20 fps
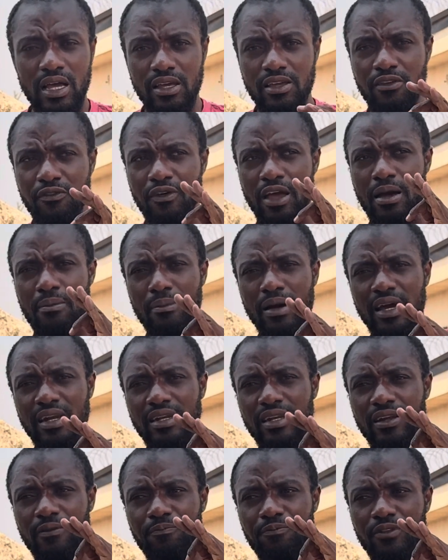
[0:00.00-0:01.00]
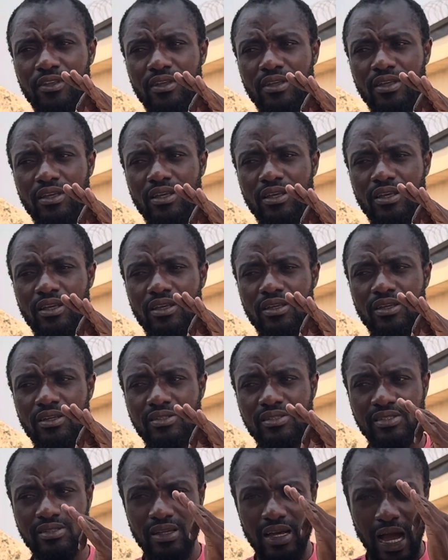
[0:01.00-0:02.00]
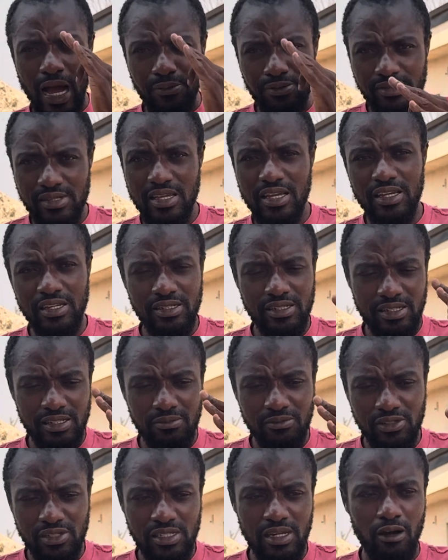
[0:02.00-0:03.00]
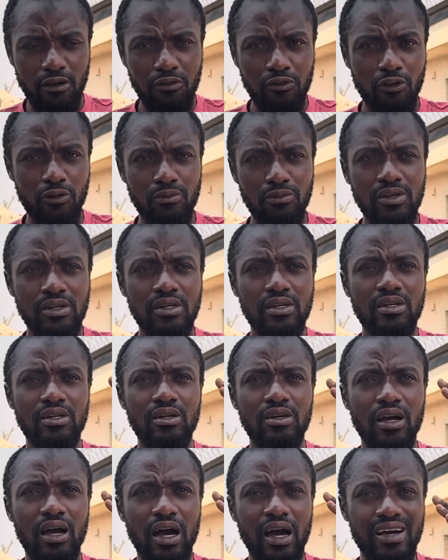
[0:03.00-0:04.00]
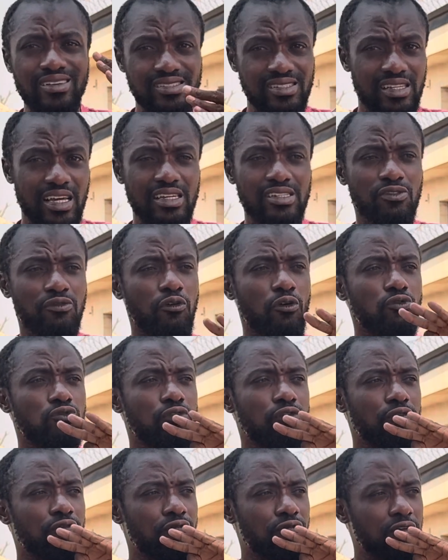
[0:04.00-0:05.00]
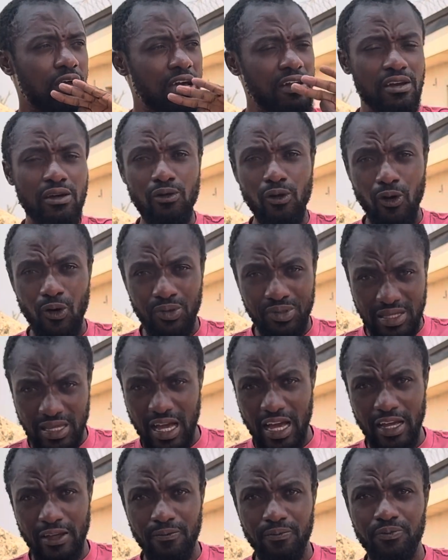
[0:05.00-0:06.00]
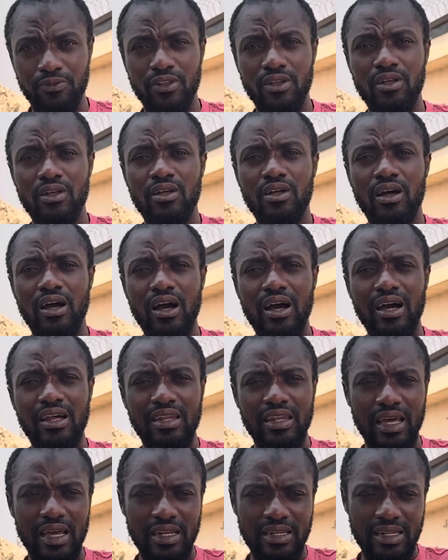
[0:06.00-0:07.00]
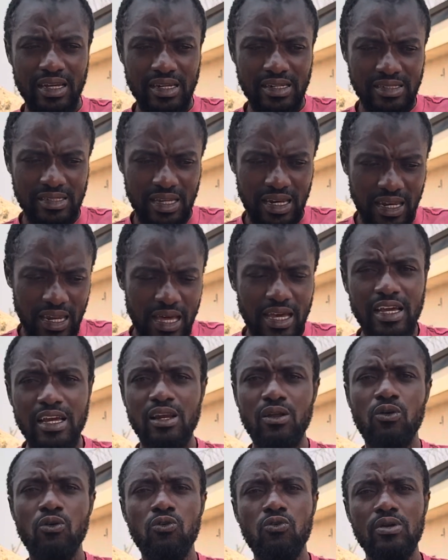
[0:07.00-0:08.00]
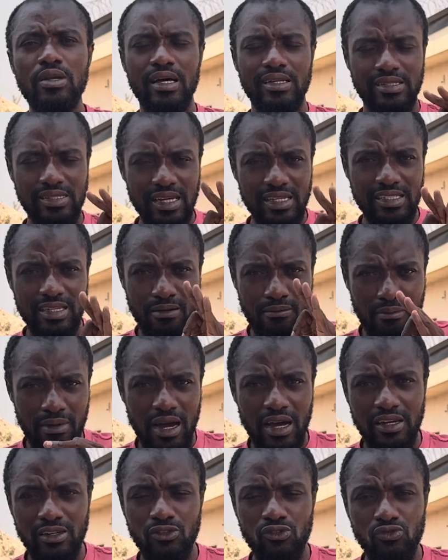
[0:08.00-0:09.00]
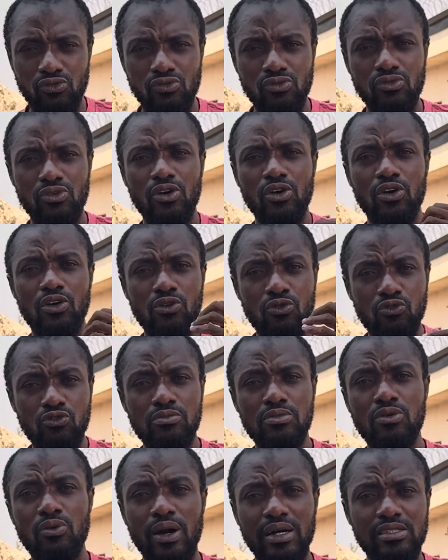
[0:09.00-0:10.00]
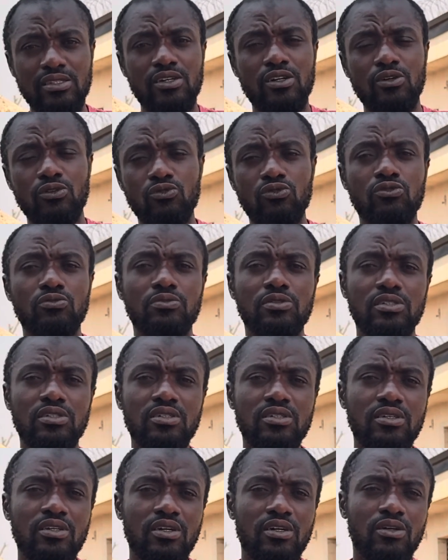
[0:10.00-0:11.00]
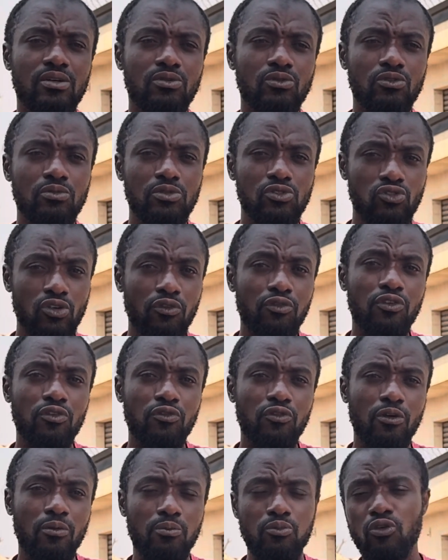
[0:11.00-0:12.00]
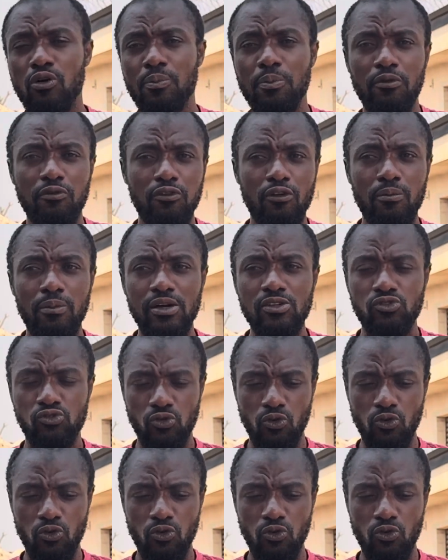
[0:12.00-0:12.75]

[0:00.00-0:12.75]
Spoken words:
If a man abstains himself from sex for very long time, there is a likelihood that such a man too will be suffering from poor performance.